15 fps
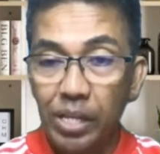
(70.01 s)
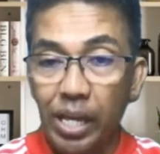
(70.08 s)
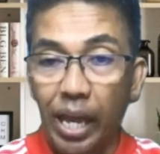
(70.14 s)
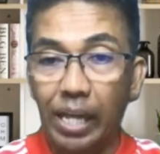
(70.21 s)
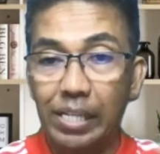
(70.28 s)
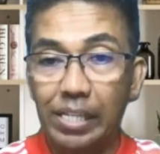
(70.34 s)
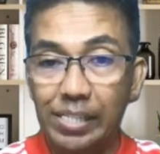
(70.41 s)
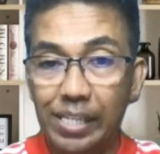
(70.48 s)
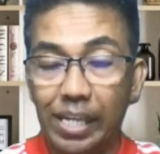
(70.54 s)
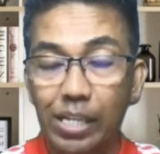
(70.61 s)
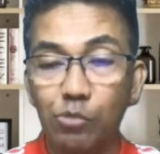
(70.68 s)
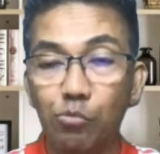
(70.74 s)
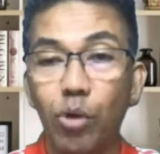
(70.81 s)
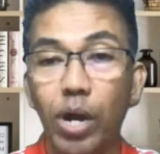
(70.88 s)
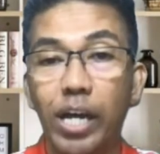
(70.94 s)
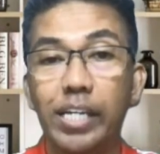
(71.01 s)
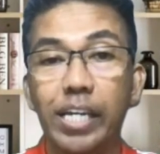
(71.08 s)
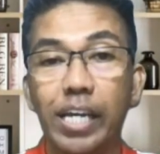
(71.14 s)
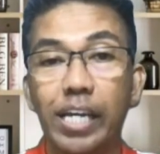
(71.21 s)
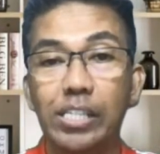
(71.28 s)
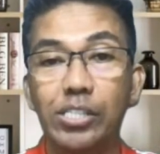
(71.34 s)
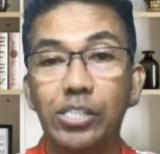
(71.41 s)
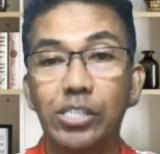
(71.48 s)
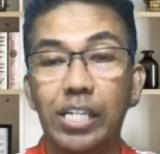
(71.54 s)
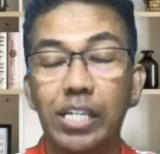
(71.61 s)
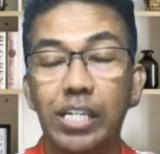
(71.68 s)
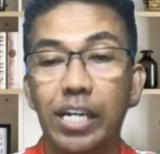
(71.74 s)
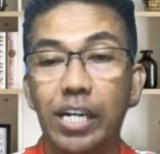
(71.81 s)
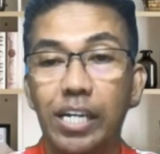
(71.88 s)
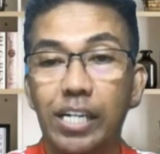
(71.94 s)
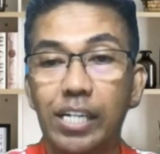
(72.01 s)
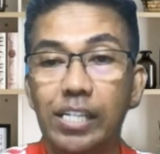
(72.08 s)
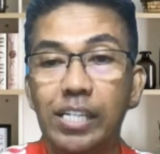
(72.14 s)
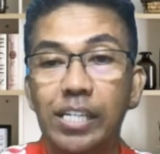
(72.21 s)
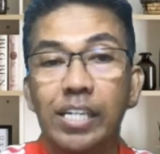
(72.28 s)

and the second one is the